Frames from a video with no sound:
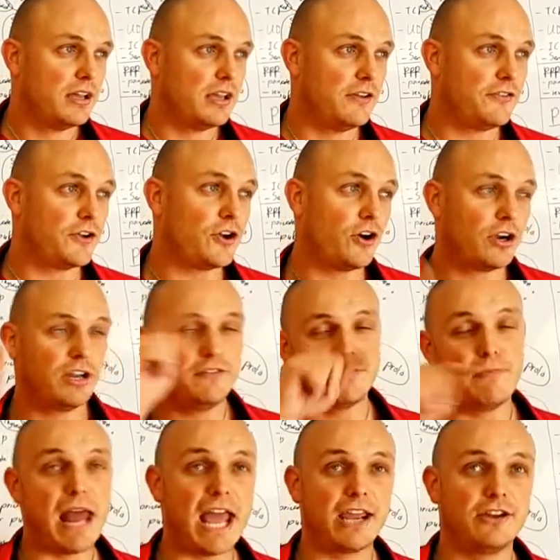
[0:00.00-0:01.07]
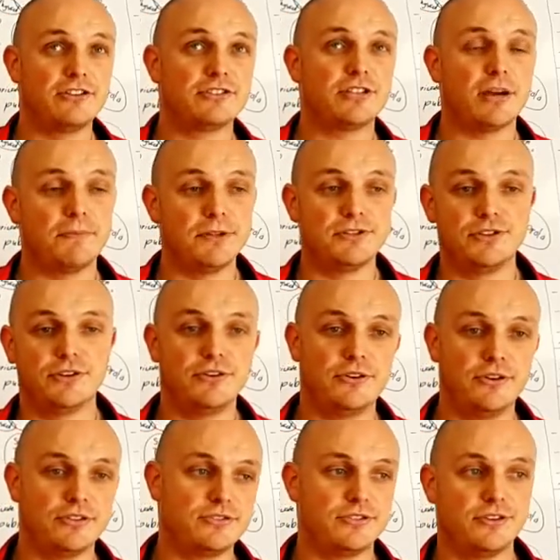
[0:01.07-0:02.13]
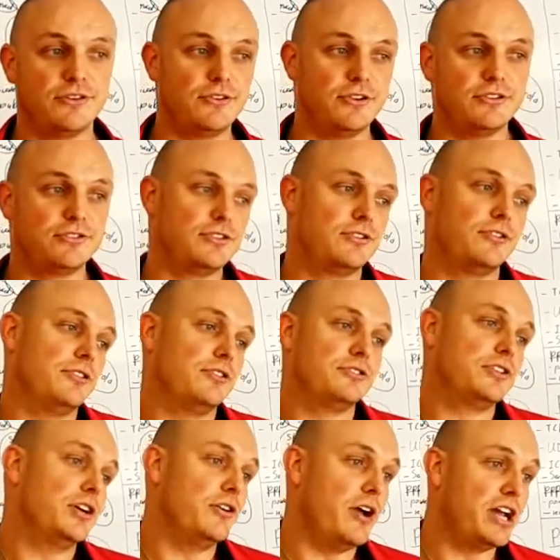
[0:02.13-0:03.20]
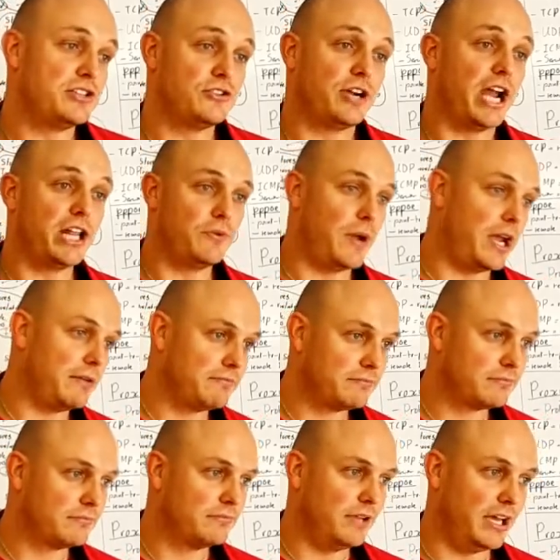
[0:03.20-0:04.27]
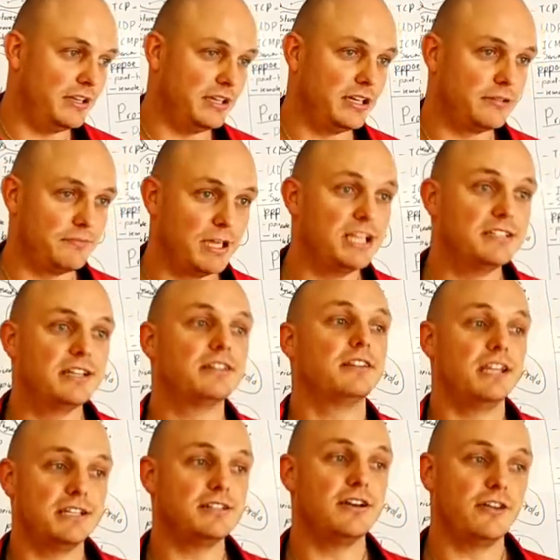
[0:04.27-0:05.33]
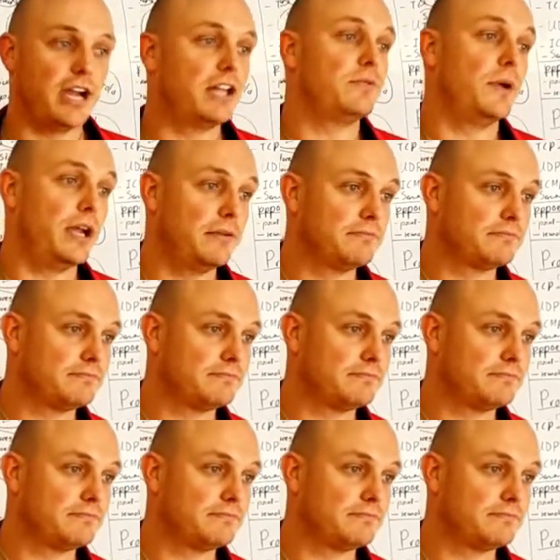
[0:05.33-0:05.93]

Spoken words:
if you can't leave it blank, you just type in 0.0.0.0 as your gateway. And then it means that there's no gateway.